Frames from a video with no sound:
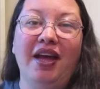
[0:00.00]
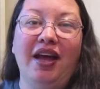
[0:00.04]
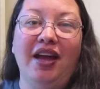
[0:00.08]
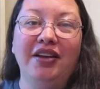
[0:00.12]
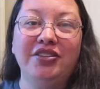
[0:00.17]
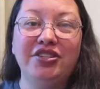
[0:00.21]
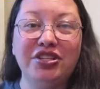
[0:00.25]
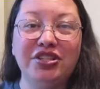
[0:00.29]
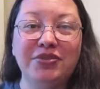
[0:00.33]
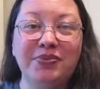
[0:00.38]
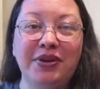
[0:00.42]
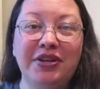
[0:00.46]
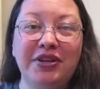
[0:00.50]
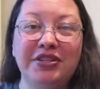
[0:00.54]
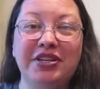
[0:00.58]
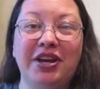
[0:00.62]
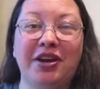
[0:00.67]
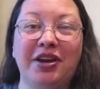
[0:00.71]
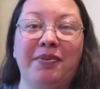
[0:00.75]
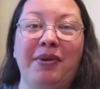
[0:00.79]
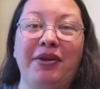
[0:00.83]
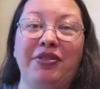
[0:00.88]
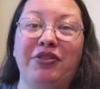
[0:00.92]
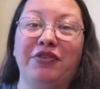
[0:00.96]
I just want to
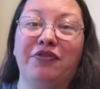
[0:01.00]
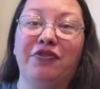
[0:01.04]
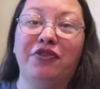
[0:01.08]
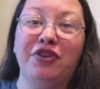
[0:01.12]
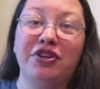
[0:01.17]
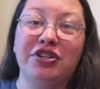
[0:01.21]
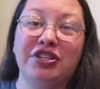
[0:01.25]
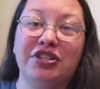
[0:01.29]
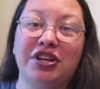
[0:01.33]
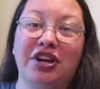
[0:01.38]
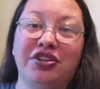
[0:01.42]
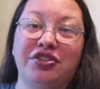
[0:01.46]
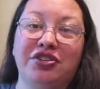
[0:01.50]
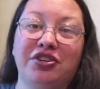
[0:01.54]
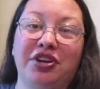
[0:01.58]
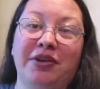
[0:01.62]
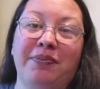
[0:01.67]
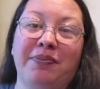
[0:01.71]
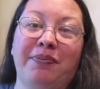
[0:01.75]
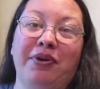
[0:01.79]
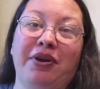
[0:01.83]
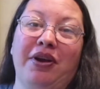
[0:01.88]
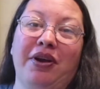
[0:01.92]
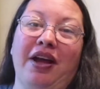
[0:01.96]
talk about the first Star
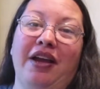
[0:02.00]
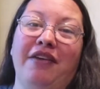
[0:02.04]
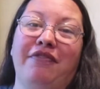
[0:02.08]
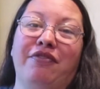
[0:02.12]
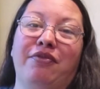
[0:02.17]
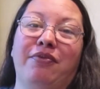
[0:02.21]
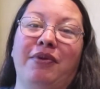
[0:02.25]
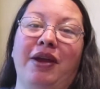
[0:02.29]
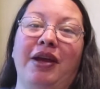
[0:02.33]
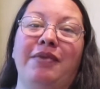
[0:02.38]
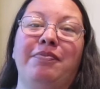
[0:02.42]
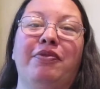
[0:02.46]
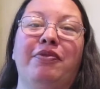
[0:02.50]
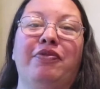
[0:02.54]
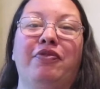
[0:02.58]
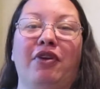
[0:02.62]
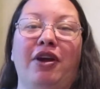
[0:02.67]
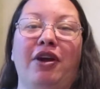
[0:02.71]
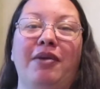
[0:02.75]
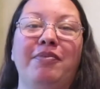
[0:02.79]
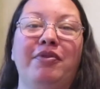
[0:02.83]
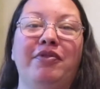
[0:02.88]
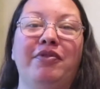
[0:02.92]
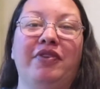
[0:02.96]
Trek book I ever read
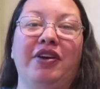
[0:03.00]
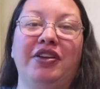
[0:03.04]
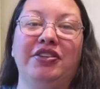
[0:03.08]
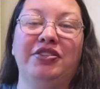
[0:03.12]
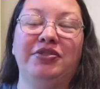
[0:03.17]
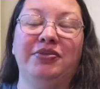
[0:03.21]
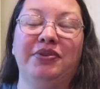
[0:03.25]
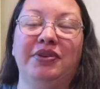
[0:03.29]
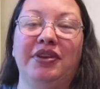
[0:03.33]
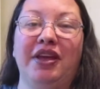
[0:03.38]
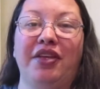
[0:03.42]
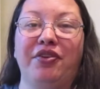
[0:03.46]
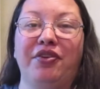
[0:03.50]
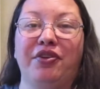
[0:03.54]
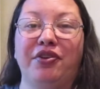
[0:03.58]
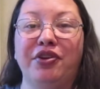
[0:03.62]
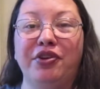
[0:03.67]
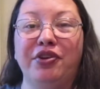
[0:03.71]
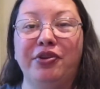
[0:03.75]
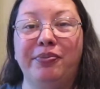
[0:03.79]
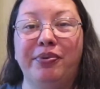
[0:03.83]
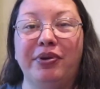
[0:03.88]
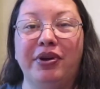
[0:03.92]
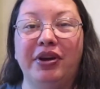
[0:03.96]
before I move on to another
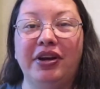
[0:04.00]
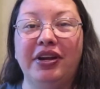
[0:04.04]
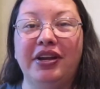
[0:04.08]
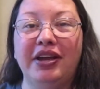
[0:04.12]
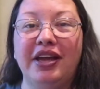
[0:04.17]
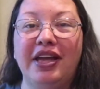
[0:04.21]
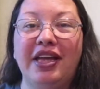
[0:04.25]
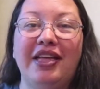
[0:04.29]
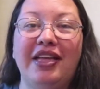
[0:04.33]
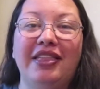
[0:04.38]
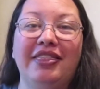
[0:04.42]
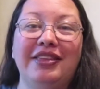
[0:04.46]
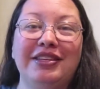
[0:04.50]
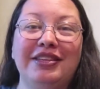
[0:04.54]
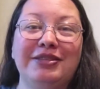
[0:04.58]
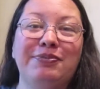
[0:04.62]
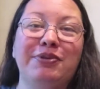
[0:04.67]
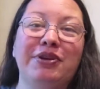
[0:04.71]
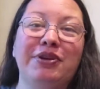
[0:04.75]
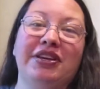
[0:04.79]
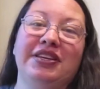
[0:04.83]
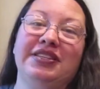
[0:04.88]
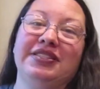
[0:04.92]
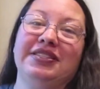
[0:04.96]
new book. And this
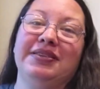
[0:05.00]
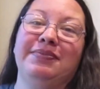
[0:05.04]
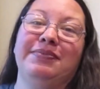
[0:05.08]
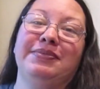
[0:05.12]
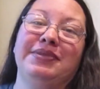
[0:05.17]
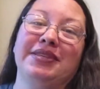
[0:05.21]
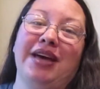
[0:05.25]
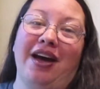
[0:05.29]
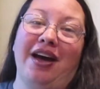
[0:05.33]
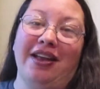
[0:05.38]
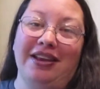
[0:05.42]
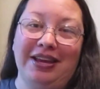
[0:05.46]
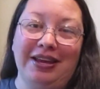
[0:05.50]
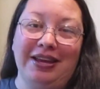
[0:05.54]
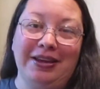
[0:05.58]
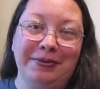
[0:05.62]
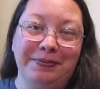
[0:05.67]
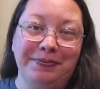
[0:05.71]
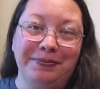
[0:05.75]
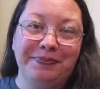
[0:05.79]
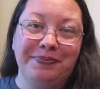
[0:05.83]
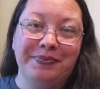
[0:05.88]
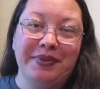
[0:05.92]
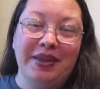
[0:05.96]
book is
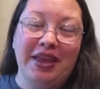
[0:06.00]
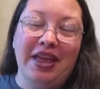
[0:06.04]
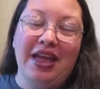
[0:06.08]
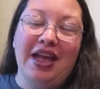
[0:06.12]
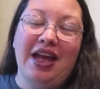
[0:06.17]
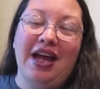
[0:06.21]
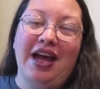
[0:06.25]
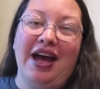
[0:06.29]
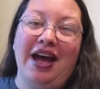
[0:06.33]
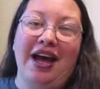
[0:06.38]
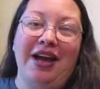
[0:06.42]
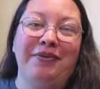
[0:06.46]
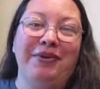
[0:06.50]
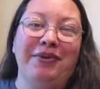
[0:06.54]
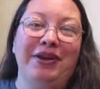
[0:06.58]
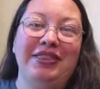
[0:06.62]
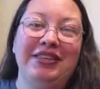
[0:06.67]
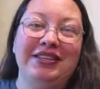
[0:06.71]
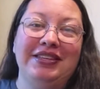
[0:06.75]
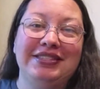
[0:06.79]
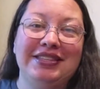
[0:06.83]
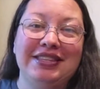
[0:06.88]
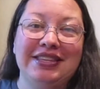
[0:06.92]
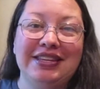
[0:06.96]
Imzadi. I
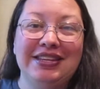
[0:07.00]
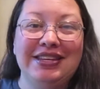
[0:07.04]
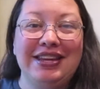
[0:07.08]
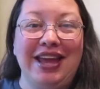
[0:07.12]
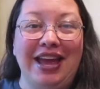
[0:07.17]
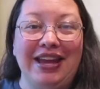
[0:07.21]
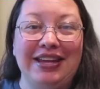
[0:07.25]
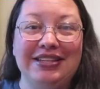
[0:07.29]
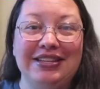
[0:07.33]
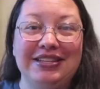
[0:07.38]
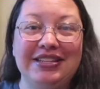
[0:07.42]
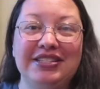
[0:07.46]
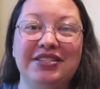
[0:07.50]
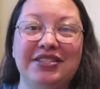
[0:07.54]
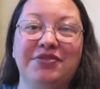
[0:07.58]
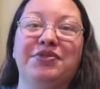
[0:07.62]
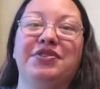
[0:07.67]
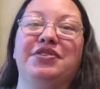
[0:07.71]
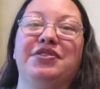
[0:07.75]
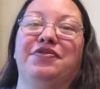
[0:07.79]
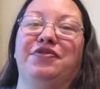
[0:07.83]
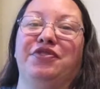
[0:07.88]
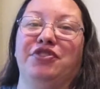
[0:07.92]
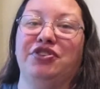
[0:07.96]
read this in the 90s. It
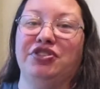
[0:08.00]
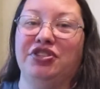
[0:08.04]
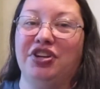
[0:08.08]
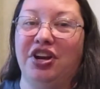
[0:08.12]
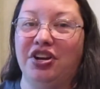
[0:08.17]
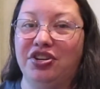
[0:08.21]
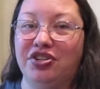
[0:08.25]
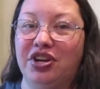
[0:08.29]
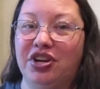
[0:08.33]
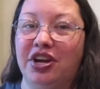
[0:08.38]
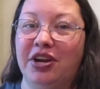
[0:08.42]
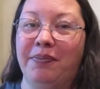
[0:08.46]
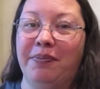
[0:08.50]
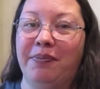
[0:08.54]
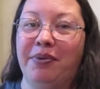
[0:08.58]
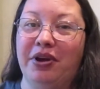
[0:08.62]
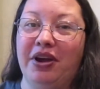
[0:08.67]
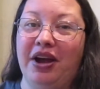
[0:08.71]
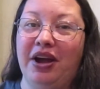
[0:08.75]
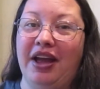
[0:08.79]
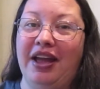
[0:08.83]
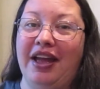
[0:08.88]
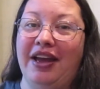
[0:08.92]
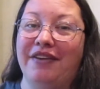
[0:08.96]
was the first Star Trek
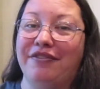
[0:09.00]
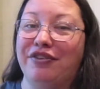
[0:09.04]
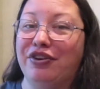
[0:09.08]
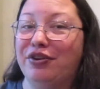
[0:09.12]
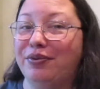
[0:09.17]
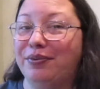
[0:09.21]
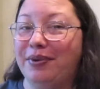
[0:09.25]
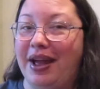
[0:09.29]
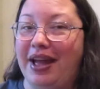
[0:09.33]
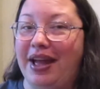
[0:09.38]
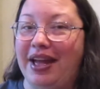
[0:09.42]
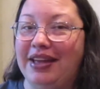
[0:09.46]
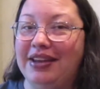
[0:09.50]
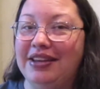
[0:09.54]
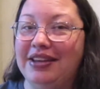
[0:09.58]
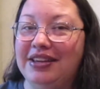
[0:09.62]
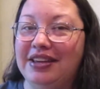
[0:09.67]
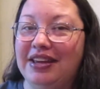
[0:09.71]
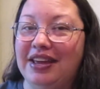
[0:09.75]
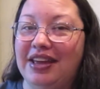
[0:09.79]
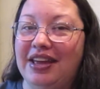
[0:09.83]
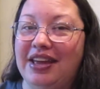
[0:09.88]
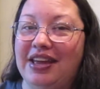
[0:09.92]
book I ever read.